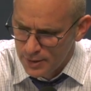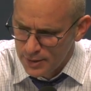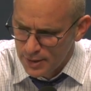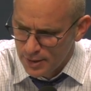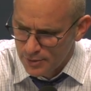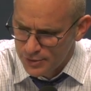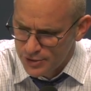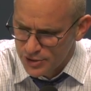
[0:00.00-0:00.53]

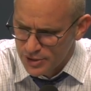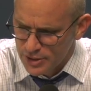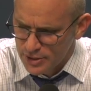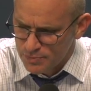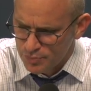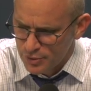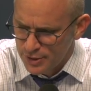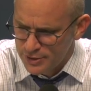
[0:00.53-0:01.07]
just
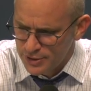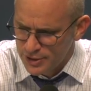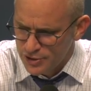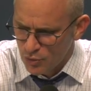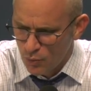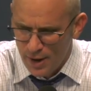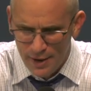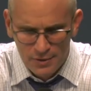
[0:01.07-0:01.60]
his
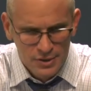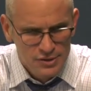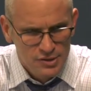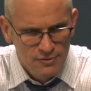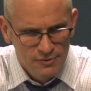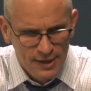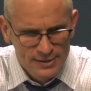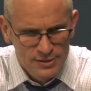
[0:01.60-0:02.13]
awareness
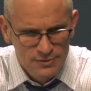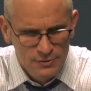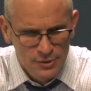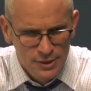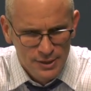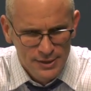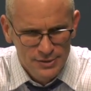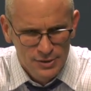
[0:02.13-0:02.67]

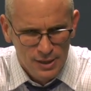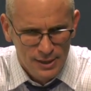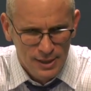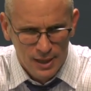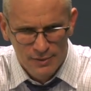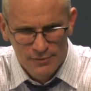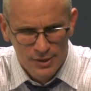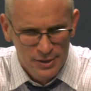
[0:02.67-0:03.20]
defensively, he's like
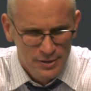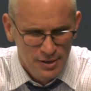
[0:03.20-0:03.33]
kind of in a